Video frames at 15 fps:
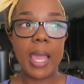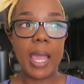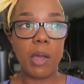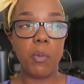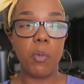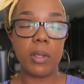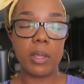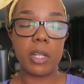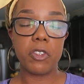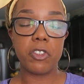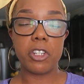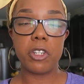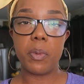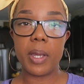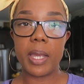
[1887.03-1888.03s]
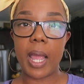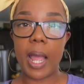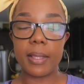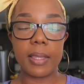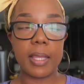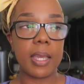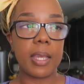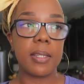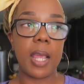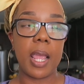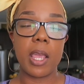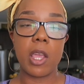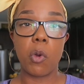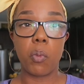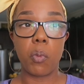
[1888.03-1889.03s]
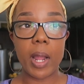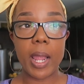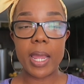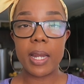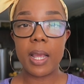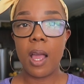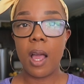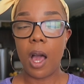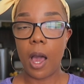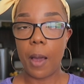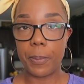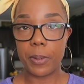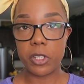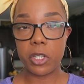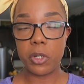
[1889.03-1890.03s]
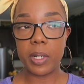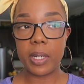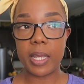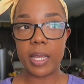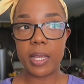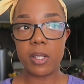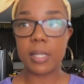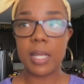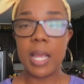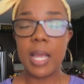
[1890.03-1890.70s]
in what they're doing I think it's a great opportunity